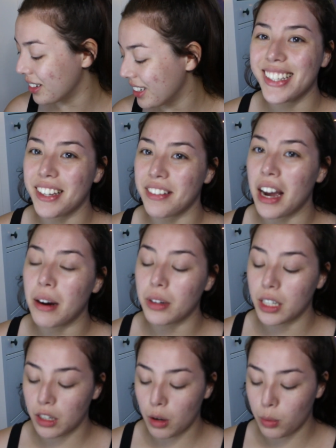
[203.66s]
So now we're
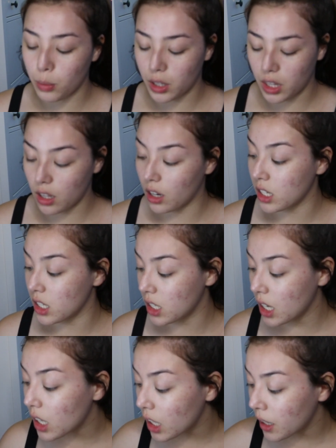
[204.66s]
gonna go in with
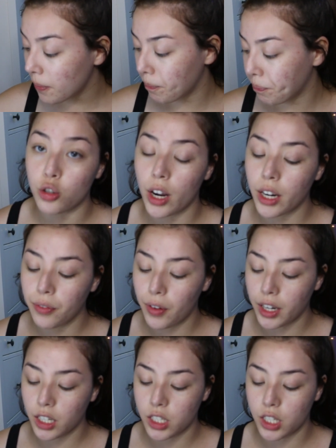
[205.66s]
concealer. Try to
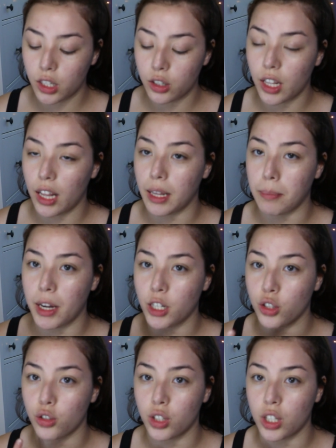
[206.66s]
find a concealer that like
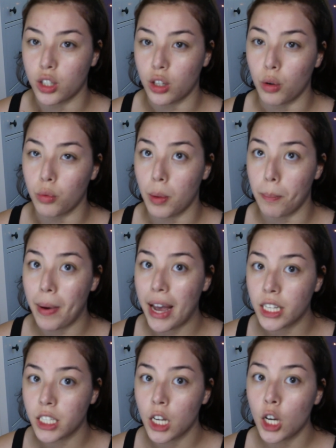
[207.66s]
matches your skin tone the
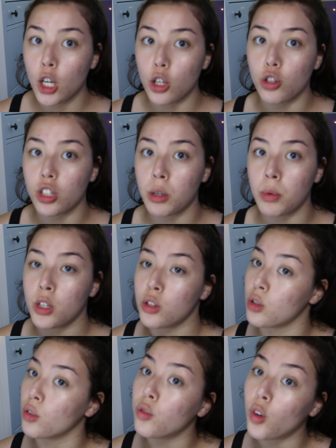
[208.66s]
best. Usually when you
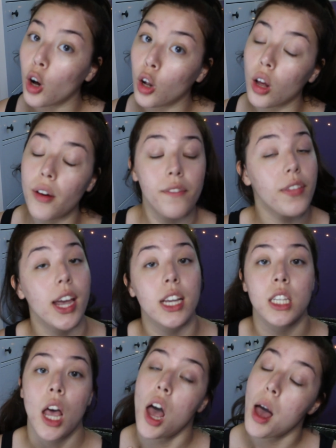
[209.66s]
do a full
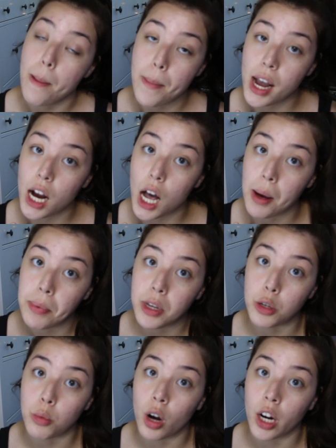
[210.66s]
face makeup,
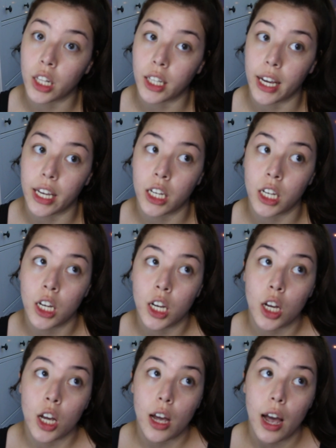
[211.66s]
you wanna like
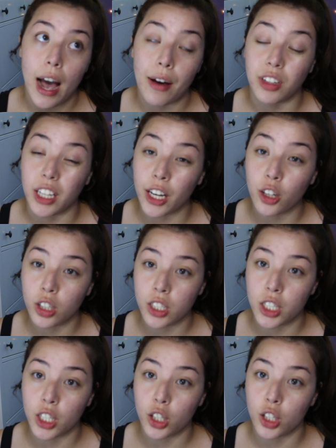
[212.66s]
have a lighter
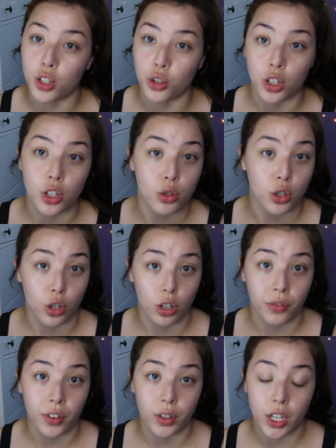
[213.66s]
concealer because you're gonna use a darker
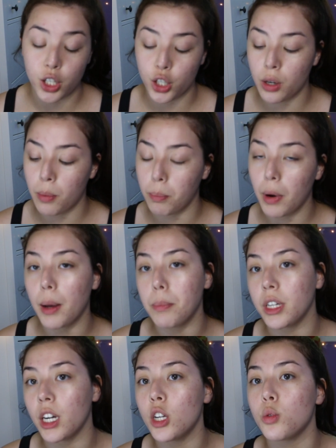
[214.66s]
foundation. But
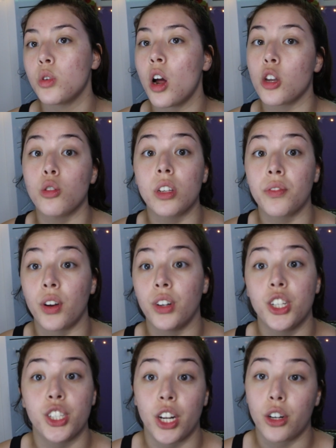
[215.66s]
because we're not using
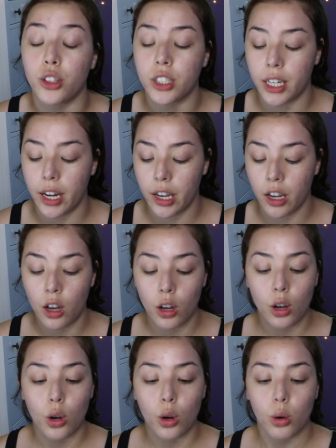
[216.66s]
foundation at all today,
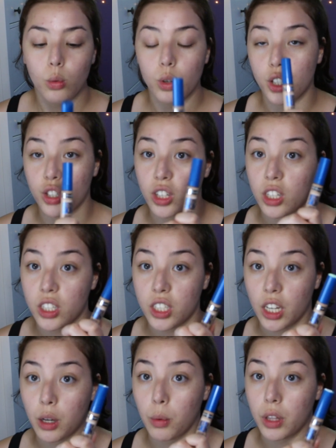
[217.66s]
we're just gonna
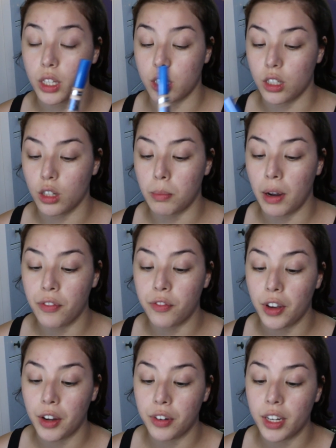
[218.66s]
stick with concealer. My
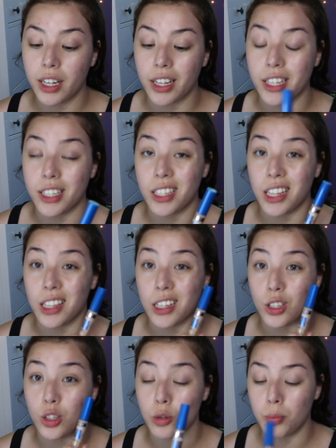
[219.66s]
favorite is the
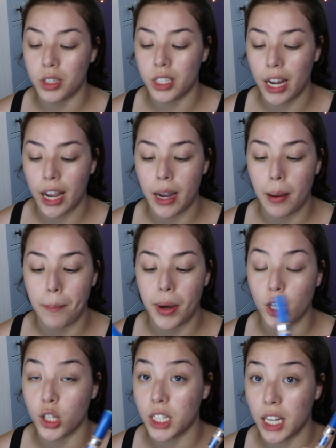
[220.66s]
Superstay
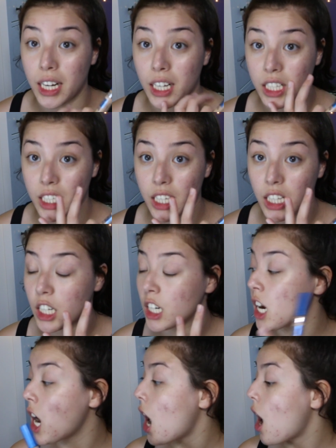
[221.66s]
Better Skin
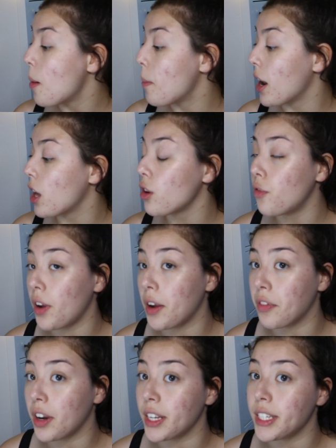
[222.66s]
Concealer. My other
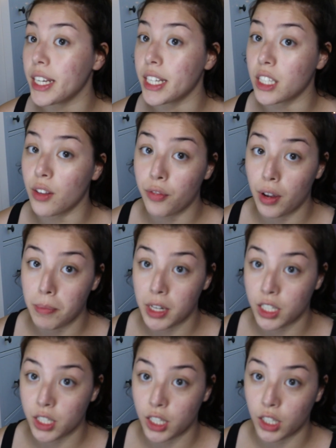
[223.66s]
favorite is the Fit Me
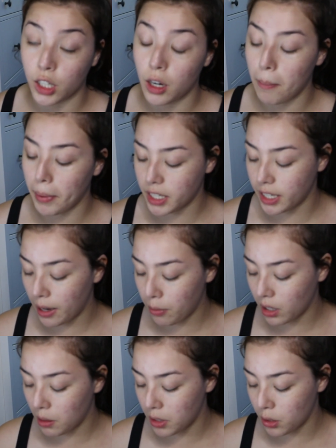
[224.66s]
Concealer, but today we're
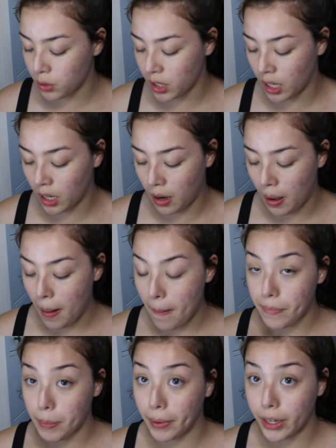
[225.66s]
gonna be using
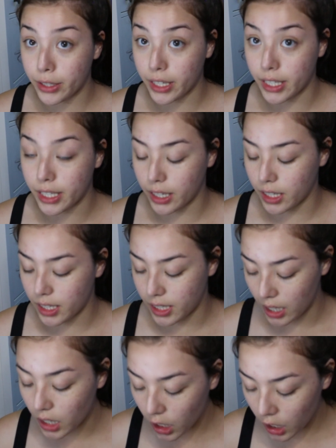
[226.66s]
the Better Skin
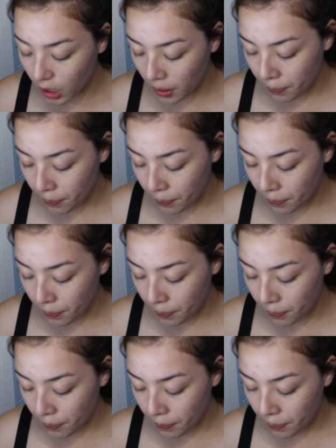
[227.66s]
Concealer.